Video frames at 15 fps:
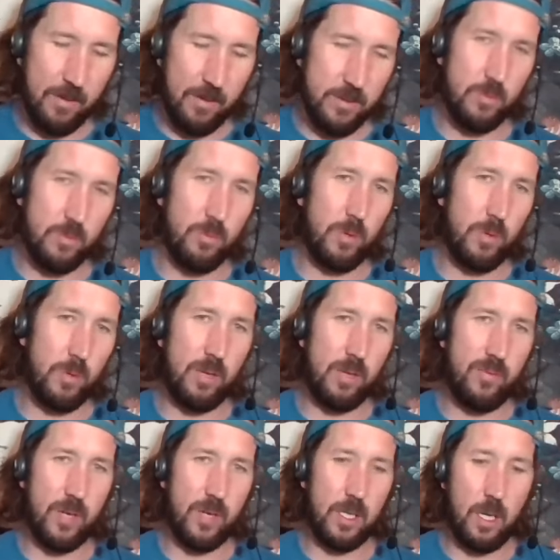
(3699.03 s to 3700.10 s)
There's a really
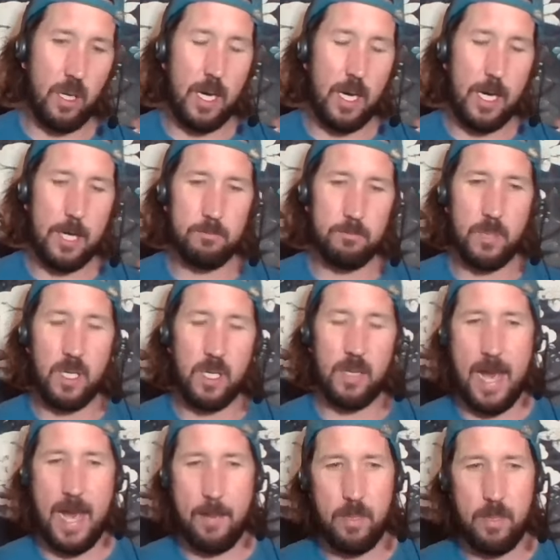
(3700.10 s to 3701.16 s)
fun
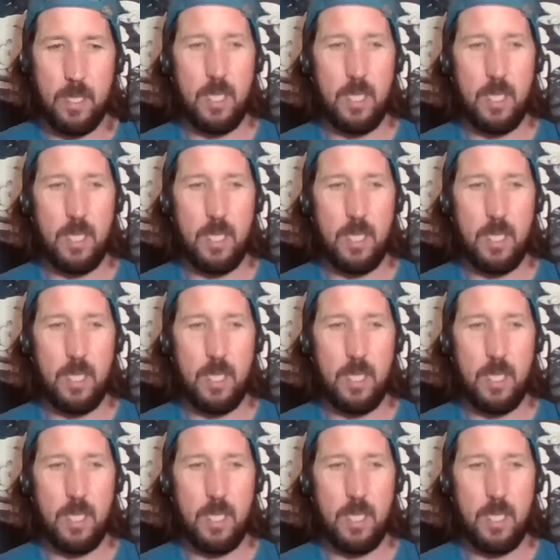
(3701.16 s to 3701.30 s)
collab,